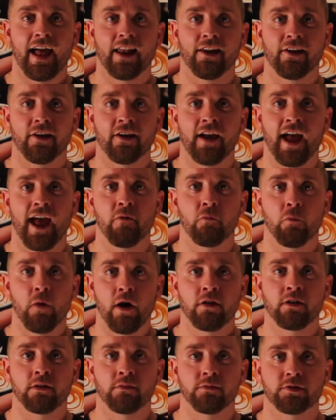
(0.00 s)
Hello and
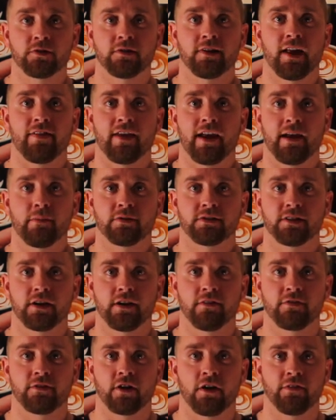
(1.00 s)
welcome to another episode
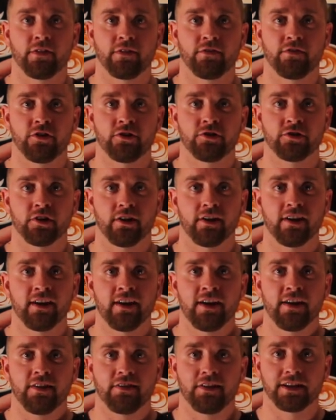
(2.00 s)
of Coffeefusion.
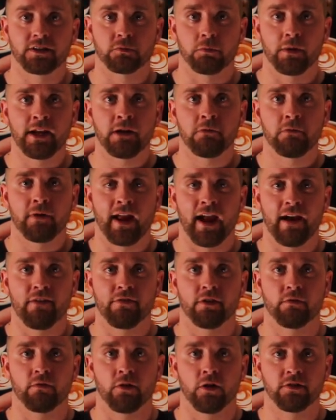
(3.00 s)
This week we have
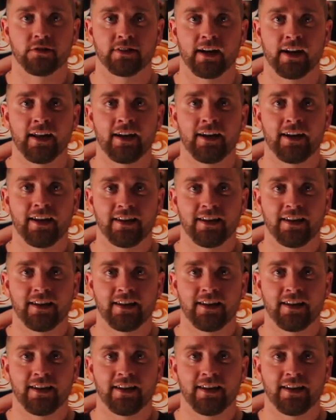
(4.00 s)
the Rosetta